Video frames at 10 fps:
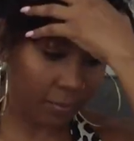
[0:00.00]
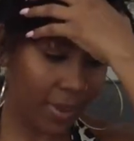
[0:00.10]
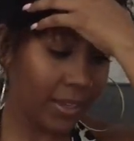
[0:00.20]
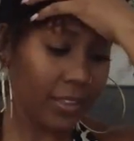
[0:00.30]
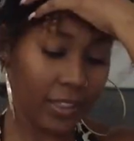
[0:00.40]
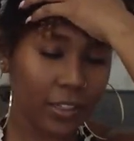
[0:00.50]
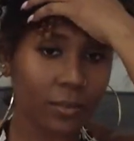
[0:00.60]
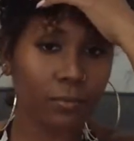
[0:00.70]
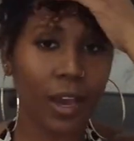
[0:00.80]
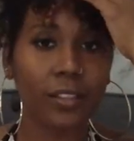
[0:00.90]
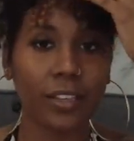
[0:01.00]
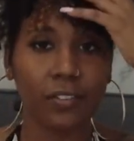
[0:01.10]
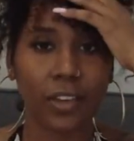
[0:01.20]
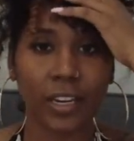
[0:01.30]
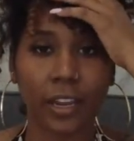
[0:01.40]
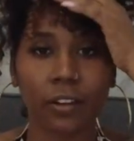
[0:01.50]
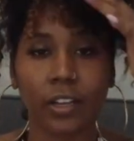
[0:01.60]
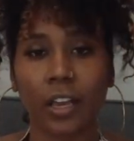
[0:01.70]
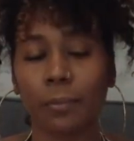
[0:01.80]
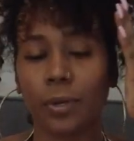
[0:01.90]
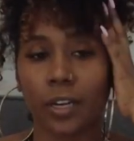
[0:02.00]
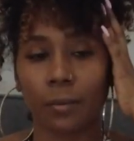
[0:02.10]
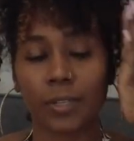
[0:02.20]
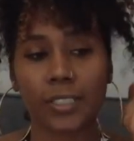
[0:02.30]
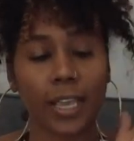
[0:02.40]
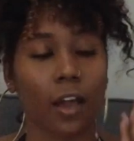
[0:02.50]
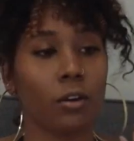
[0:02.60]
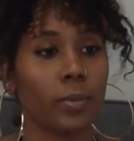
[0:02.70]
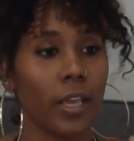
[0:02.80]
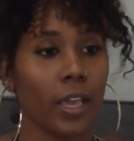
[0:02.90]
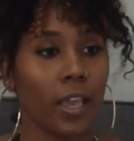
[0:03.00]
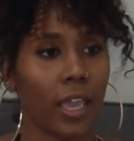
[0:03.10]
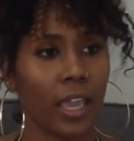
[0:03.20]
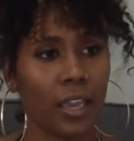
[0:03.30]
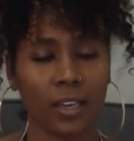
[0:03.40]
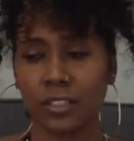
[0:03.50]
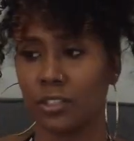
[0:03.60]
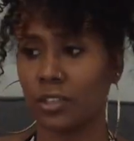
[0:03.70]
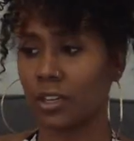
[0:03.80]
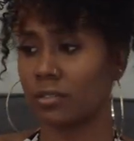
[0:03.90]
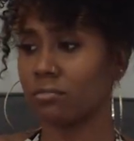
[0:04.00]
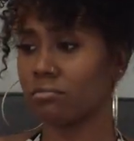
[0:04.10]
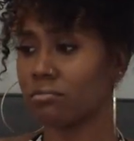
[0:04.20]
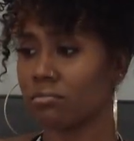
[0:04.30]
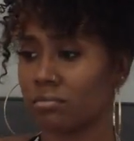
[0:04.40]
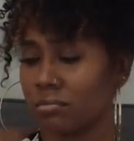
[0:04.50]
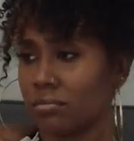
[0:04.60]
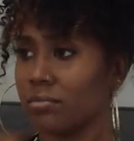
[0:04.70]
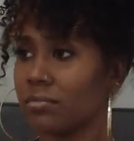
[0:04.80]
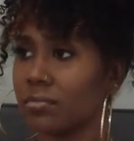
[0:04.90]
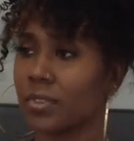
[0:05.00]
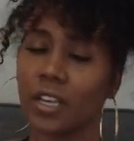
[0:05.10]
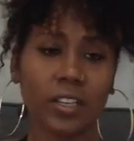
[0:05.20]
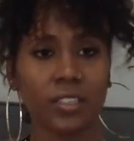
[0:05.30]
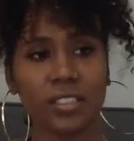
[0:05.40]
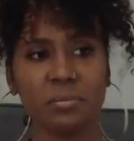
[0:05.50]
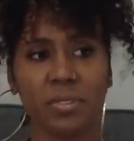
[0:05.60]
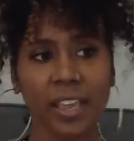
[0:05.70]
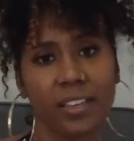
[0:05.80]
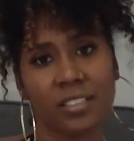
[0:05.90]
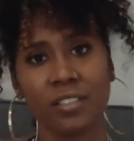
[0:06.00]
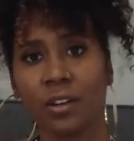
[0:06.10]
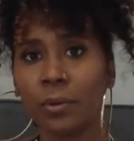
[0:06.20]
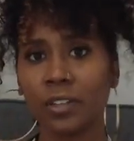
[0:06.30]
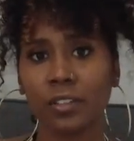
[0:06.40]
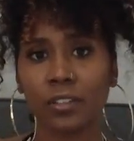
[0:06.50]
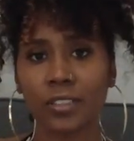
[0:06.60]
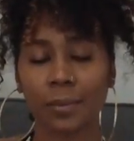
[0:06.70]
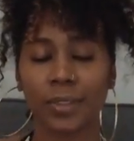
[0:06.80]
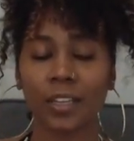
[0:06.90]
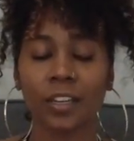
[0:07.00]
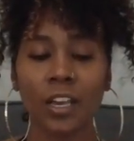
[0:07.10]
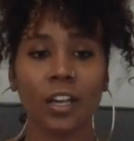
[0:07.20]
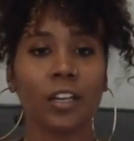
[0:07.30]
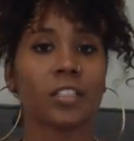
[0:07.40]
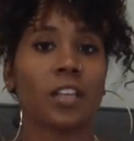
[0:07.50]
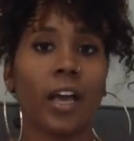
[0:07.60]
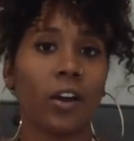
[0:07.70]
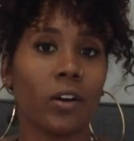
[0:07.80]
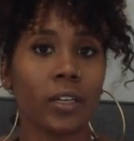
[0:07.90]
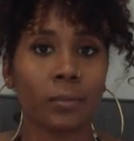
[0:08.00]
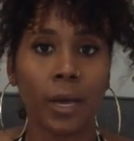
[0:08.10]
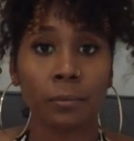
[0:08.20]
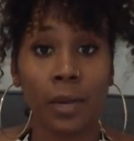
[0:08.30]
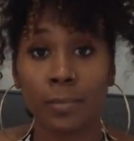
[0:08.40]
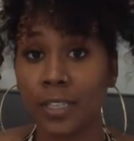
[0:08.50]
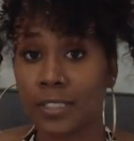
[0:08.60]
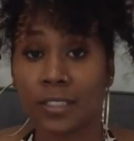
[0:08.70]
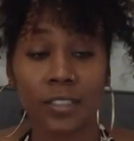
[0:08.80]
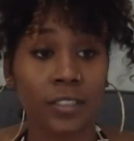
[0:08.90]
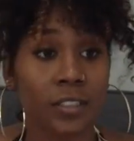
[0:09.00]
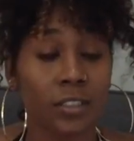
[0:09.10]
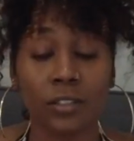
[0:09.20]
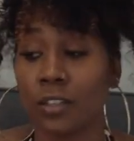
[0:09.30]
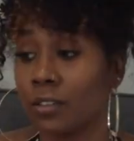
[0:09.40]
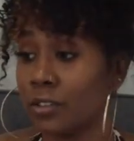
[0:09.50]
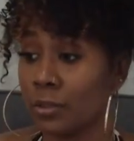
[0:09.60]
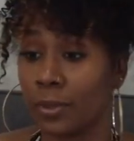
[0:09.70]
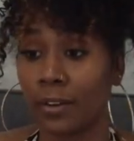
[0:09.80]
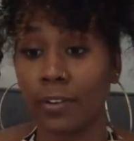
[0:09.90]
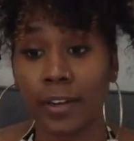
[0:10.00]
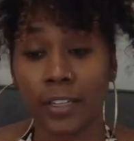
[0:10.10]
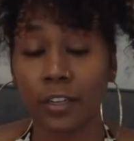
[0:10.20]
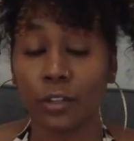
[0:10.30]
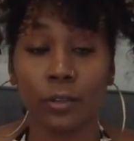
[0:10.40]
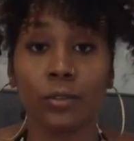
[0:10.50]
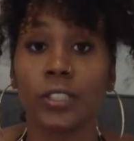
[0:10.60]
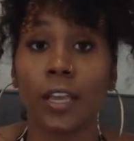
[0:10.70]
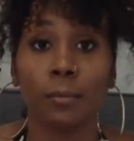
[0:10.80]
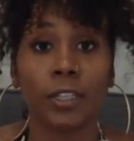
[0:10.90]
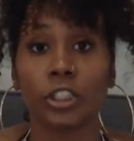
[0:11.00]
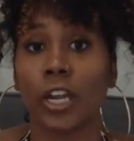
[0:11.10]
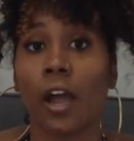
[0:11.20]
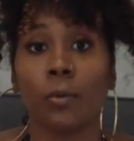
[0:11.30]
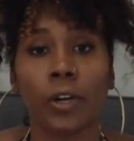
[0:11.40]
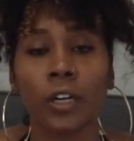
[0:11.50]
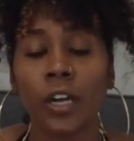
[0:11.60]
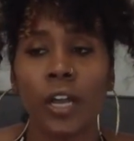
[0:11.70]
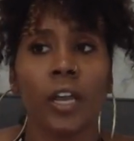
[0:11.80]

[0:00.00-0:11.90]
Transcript: mainly my leave-in area. I put it in my scalp, and you know, seems like it's doing a little something. So I go on about my business, you know, do whatever I need to do, take my shower.